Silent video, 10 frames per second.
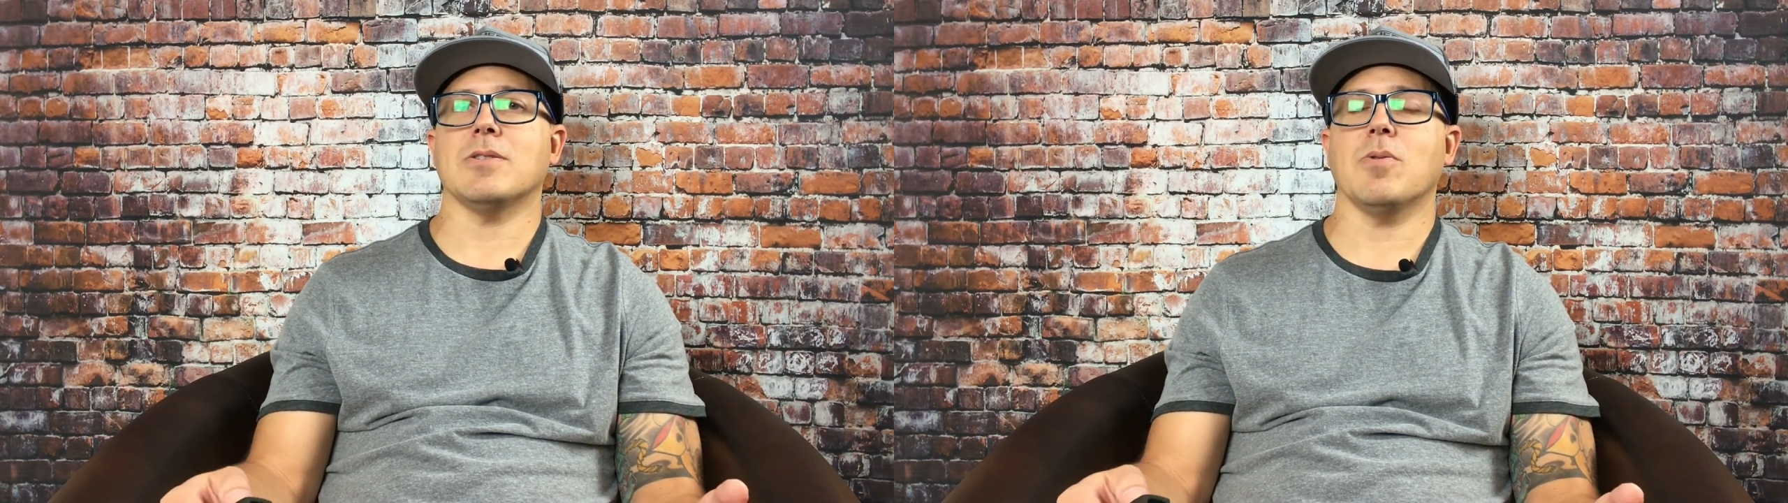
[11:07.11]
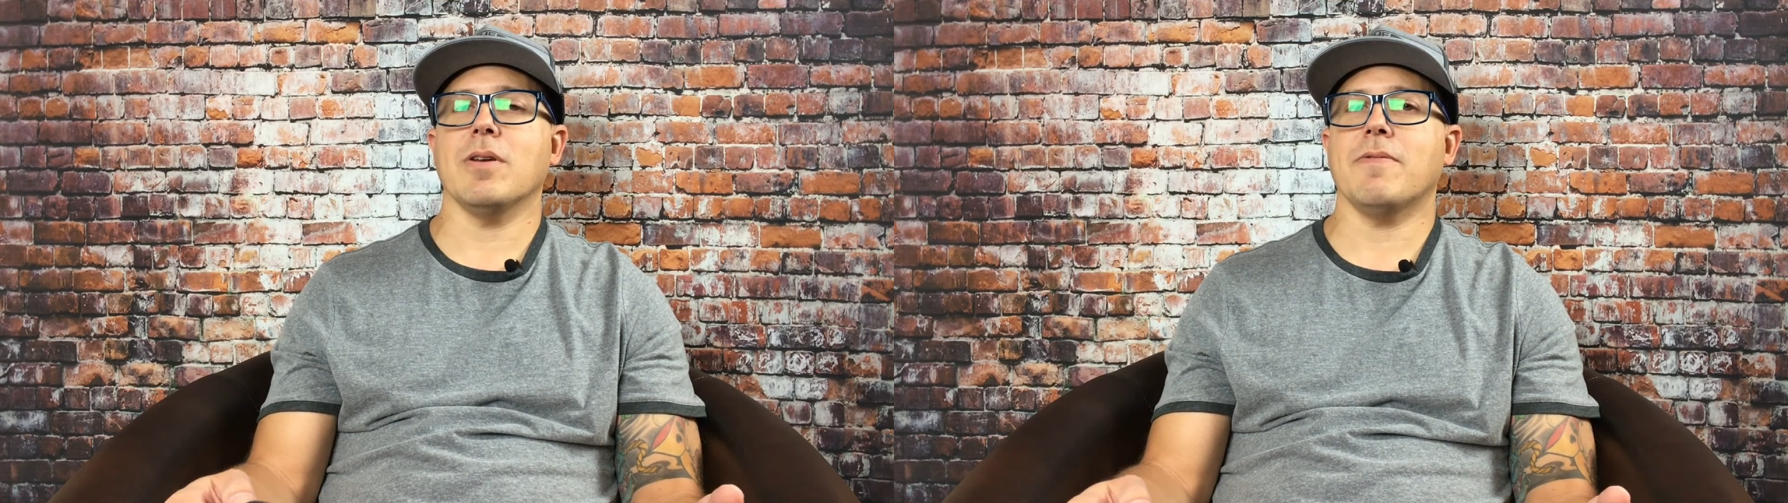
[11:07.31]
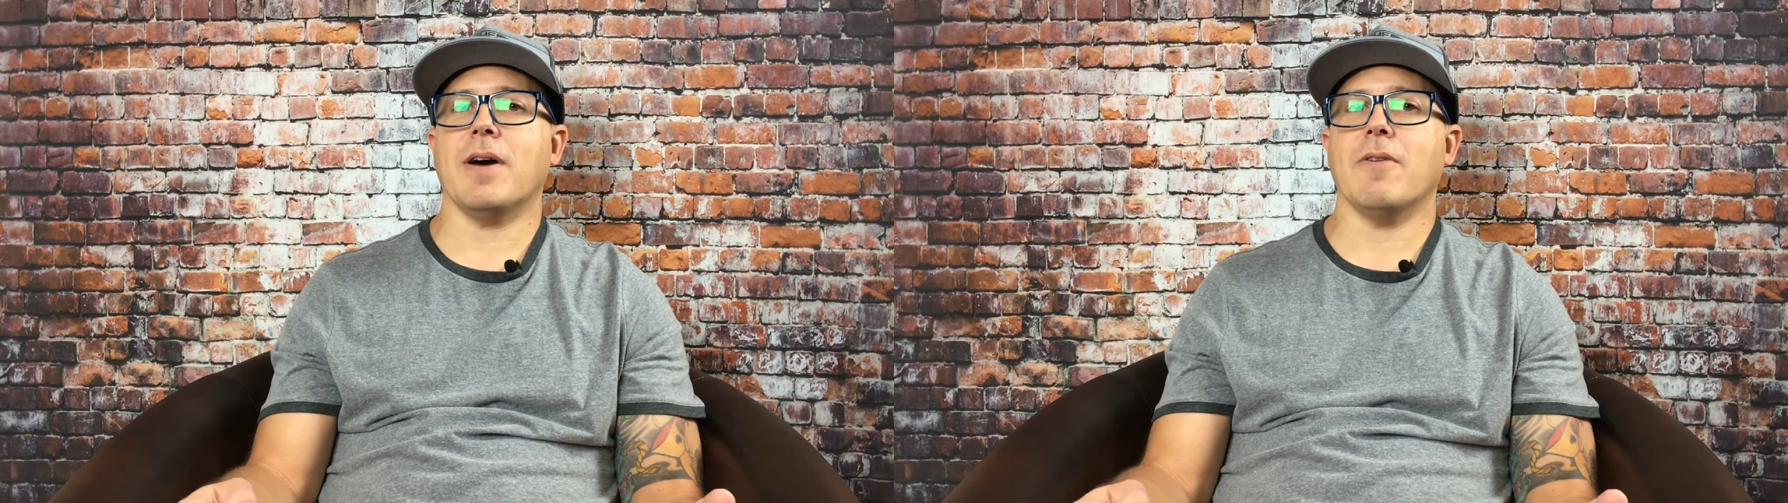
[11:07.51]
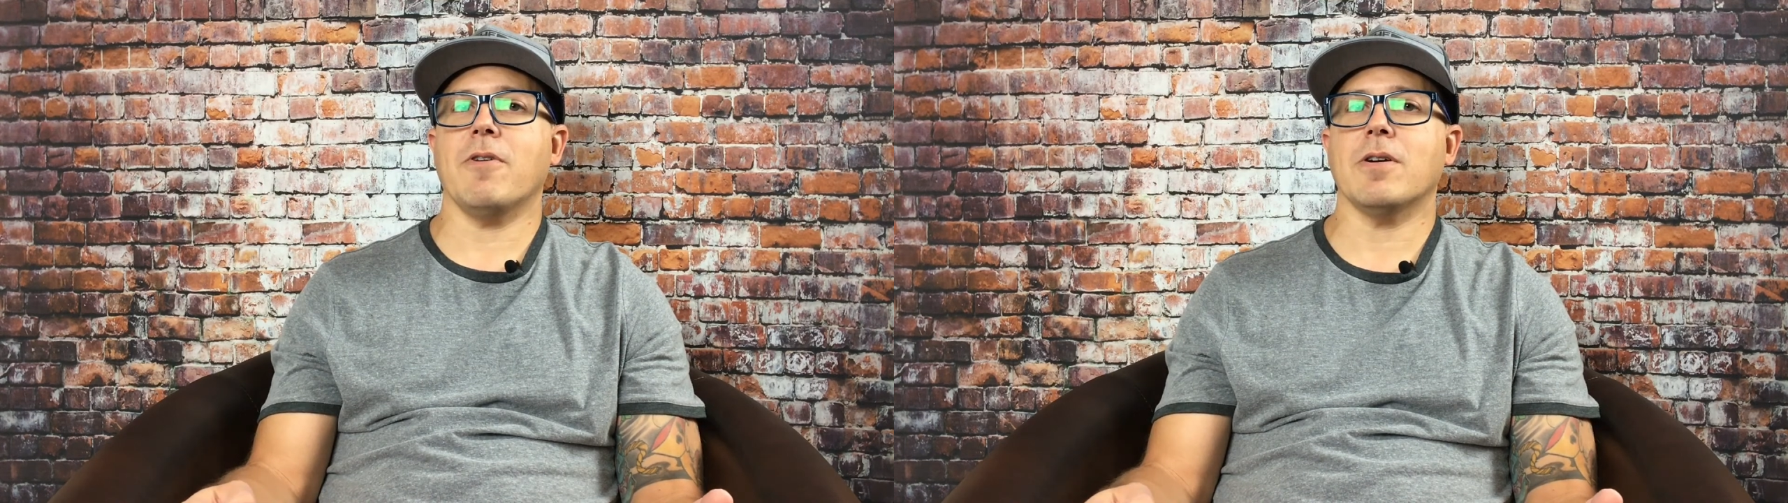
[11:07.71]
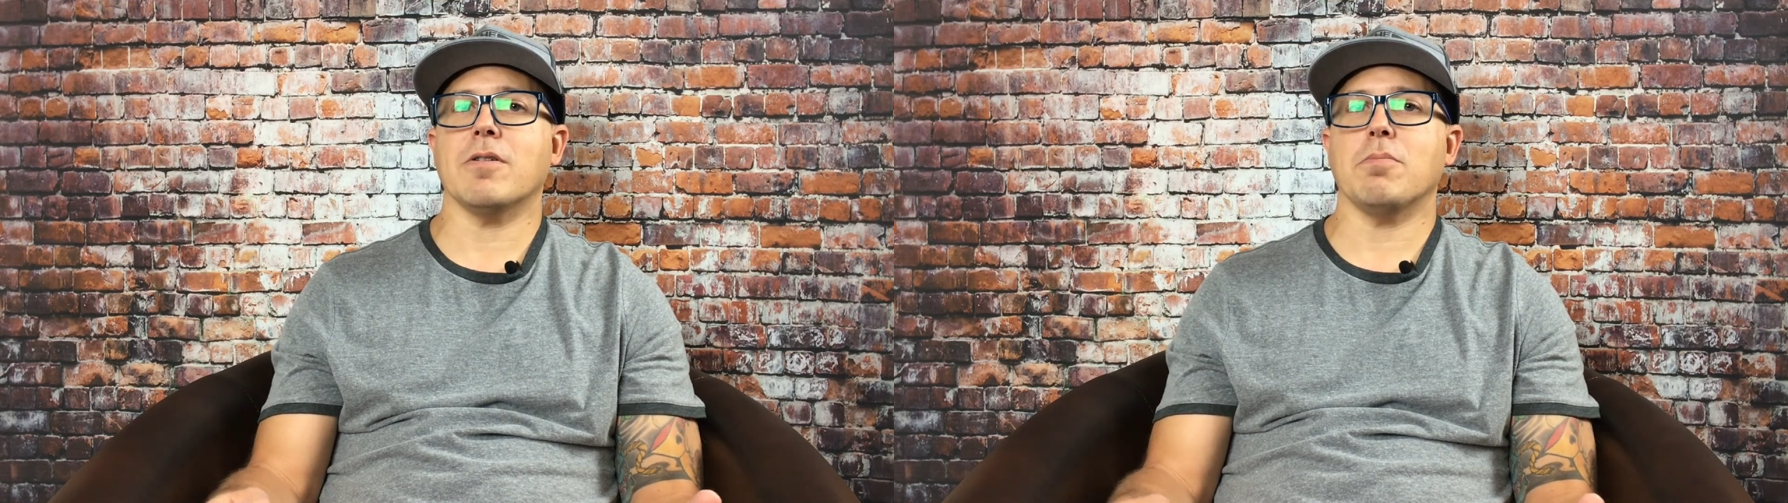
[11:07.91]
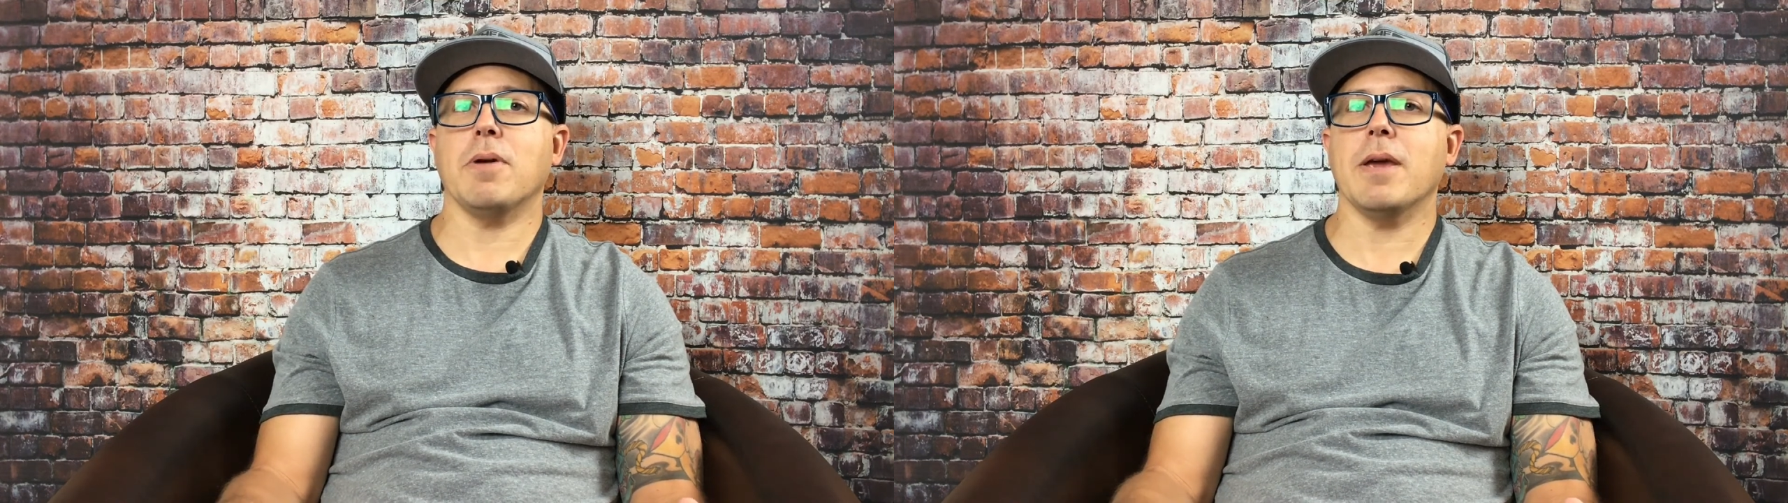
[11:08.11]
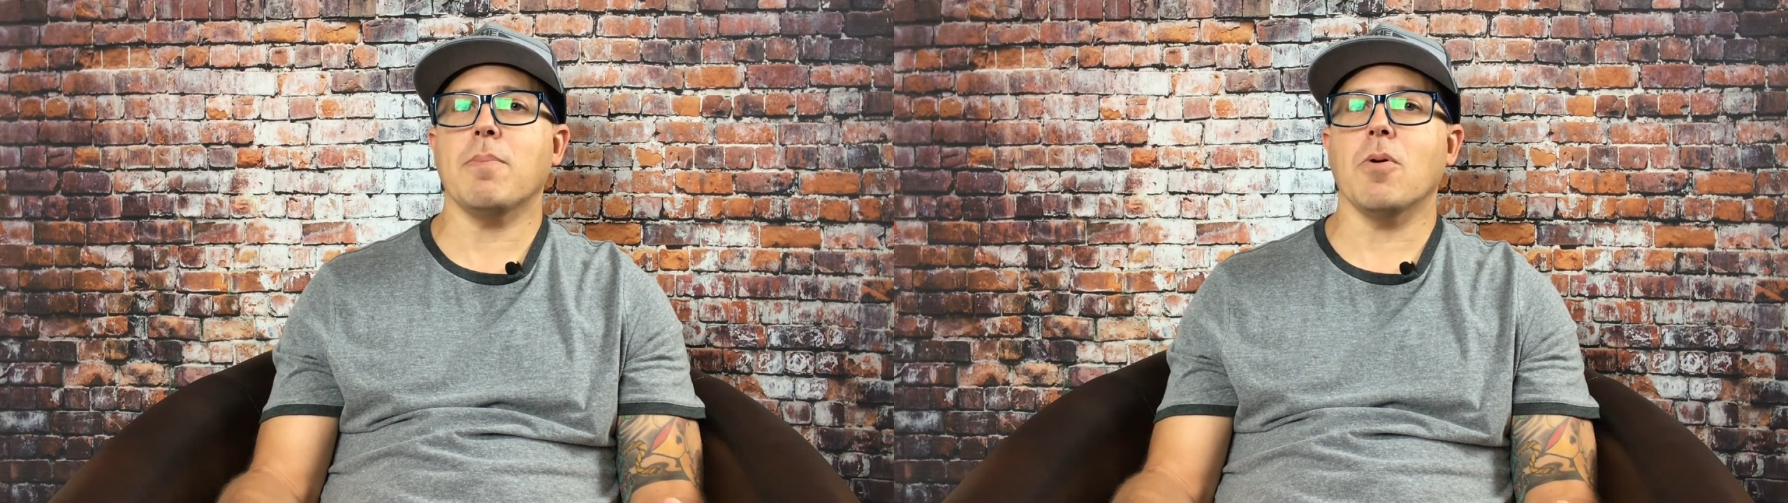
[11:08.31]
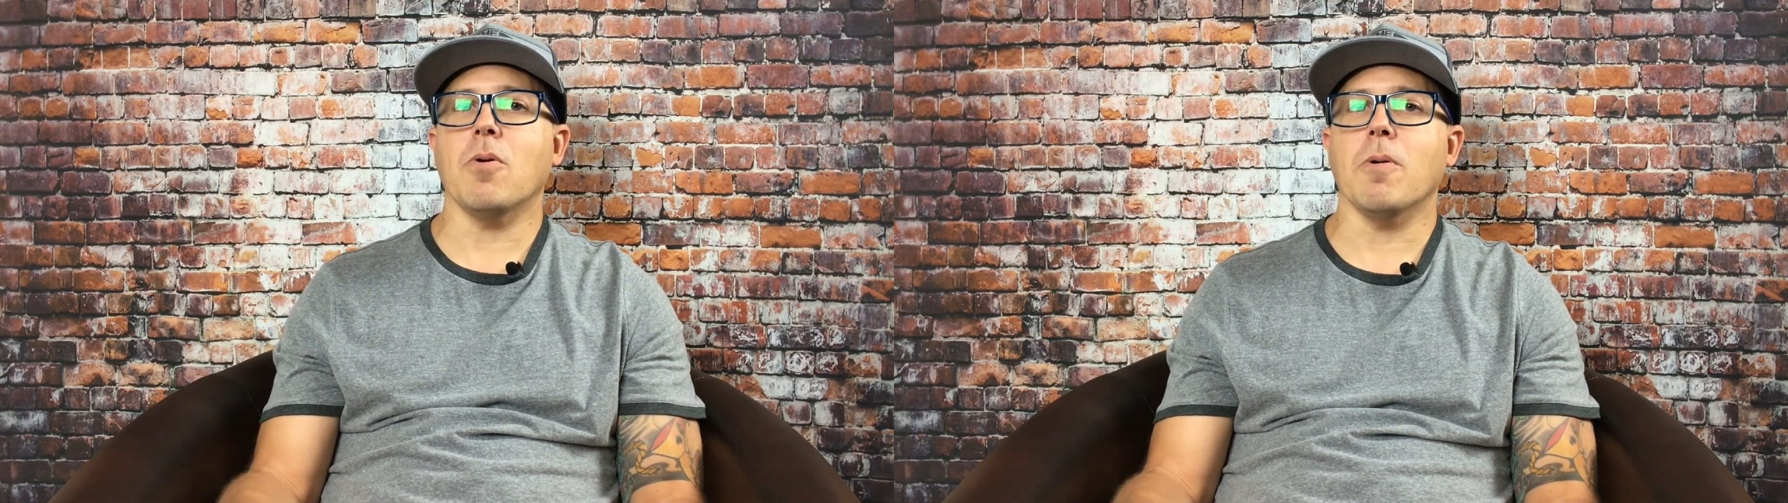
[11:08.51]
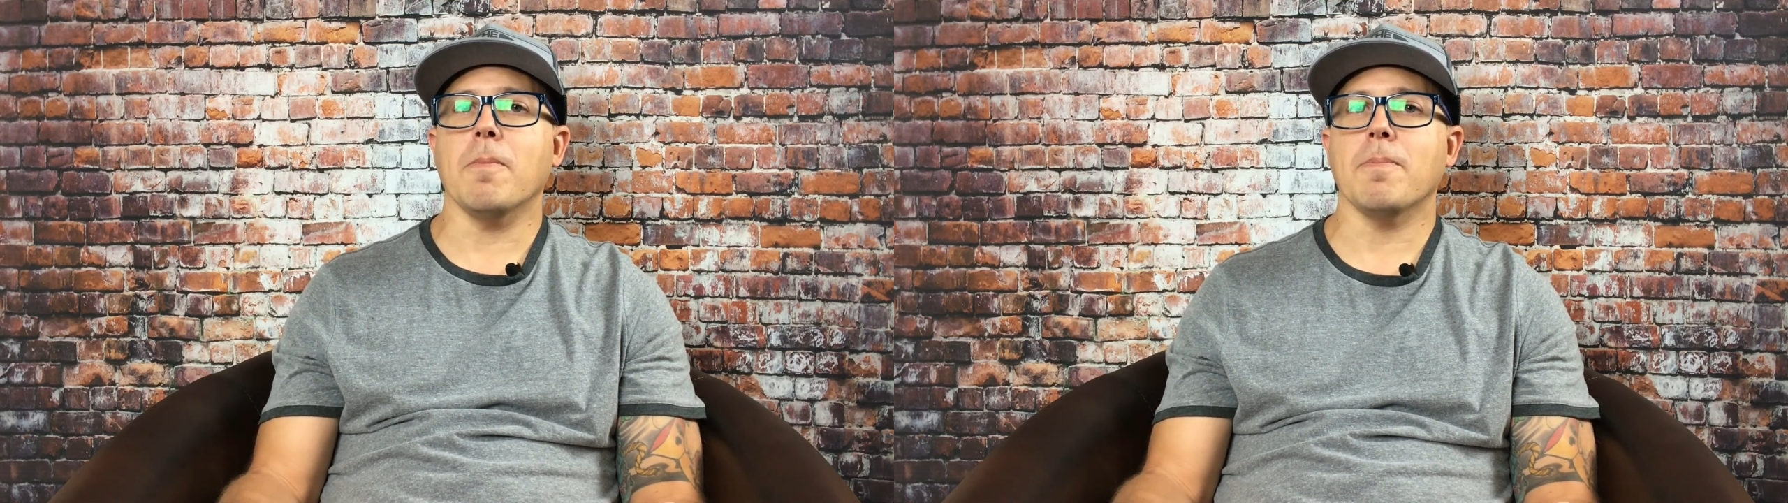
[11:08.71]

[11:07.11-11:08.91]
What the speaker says: 2,500 people